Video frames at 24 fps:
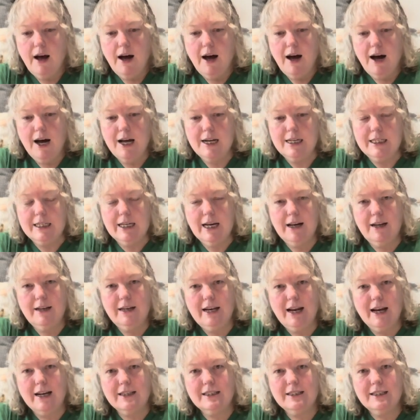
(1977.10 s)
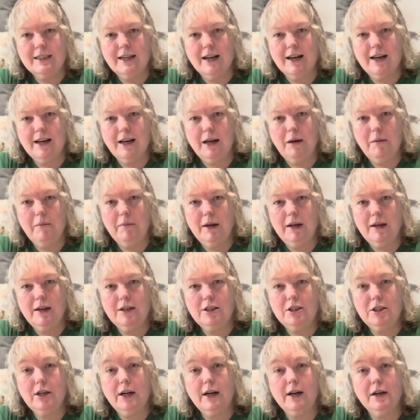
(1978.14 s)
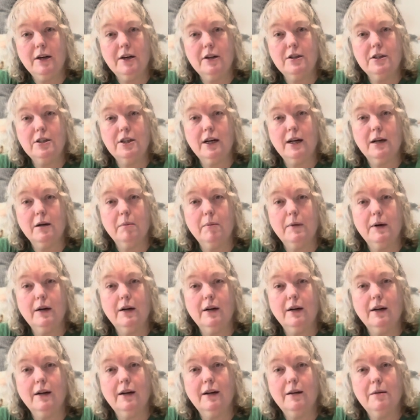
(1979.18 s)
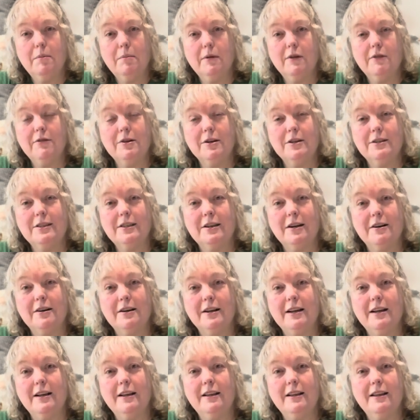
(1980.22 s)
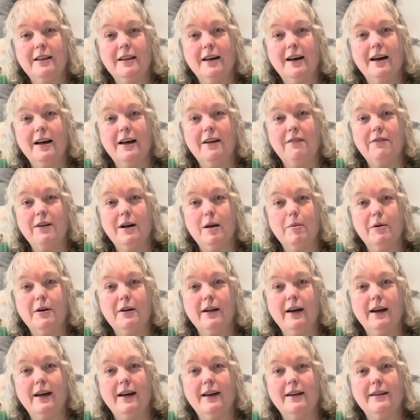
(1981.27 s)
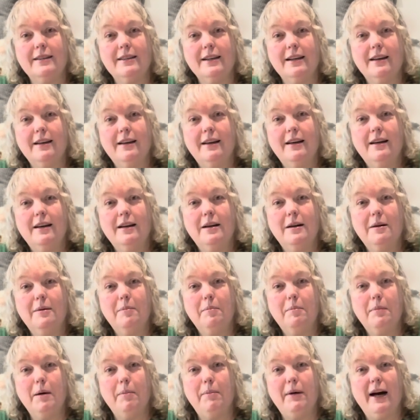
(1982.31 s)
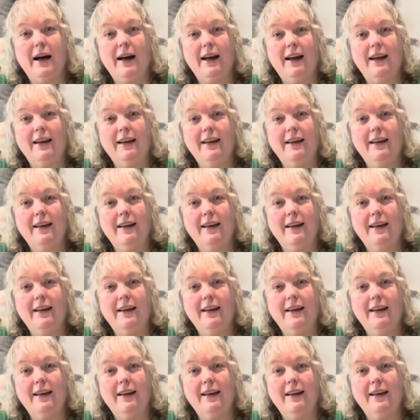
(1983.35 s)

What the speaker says: Until next time, check your checkbook before starting the high fiber diet. Bye-bye.